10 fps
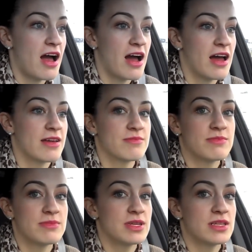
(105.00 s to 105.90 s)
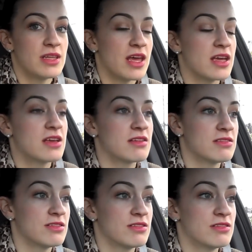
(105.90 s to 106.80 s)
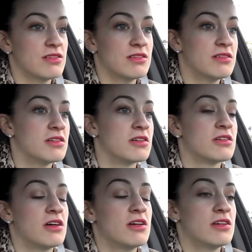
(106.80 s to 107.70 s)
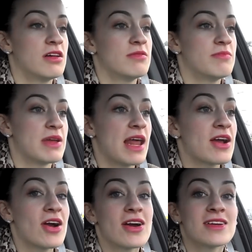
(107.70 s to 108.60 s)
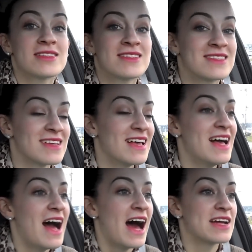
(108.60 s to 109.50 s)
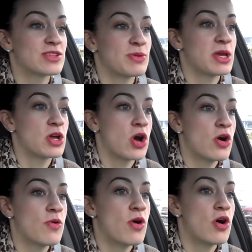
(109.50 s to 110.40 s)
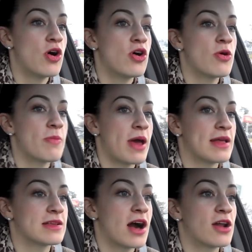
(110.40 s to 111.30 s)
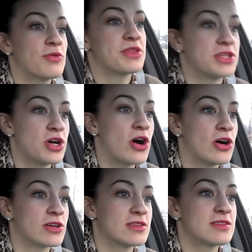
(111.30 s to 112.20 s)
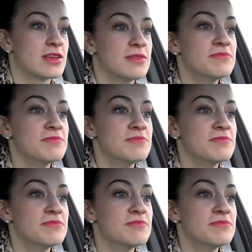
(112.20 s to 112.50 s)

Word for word: I'm like, ugh, my neck hurts. I just want to go home and cuddle with the dogs.